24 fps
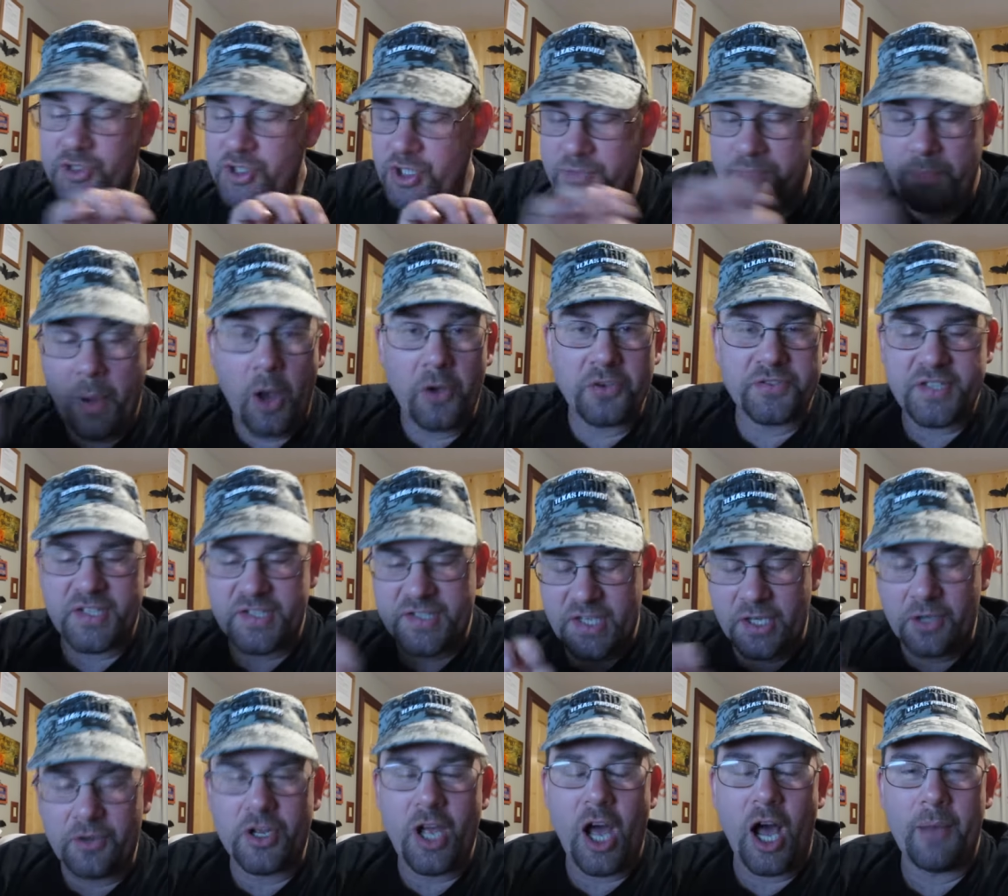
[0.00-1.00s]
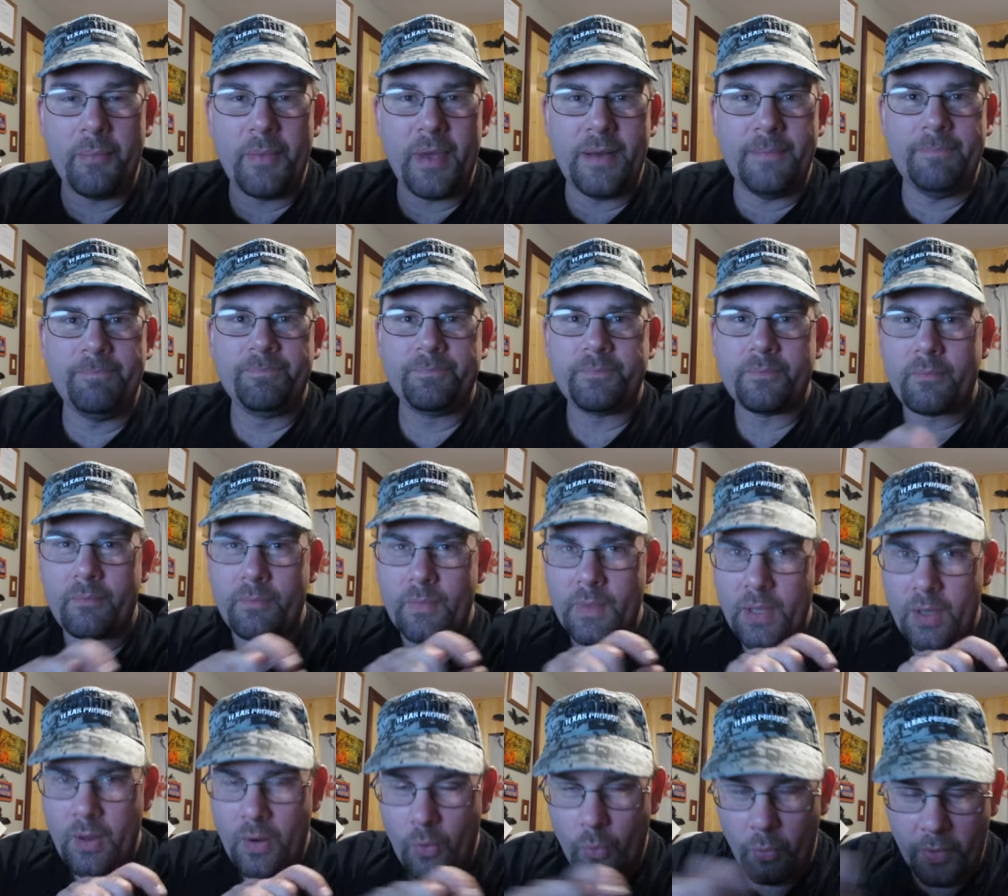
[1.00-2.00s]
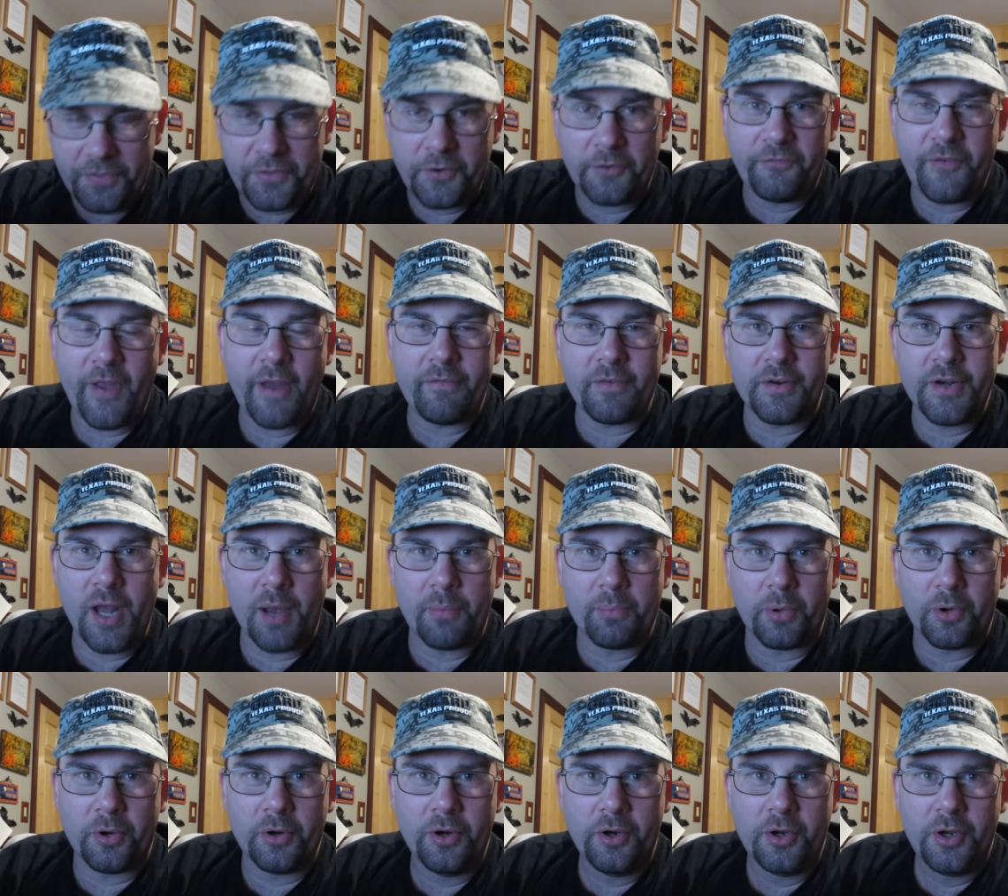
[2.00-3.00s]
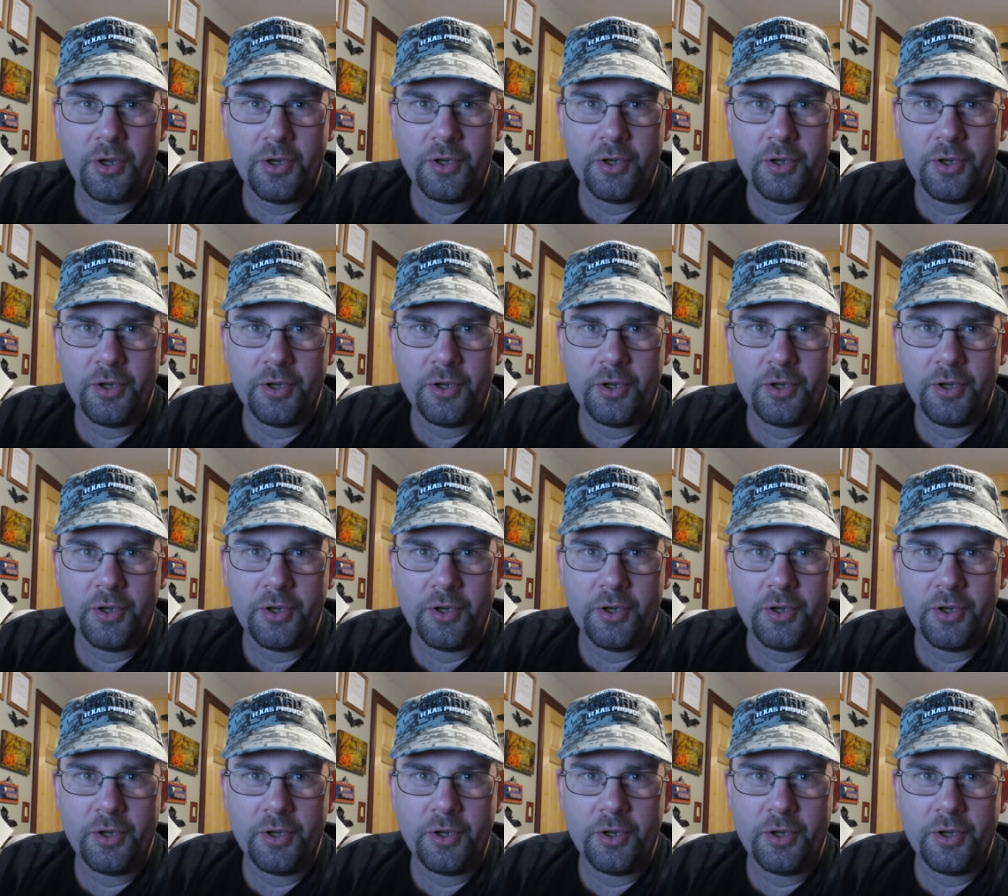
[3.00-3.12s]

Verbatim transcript: Just post a single comment with your favorite number.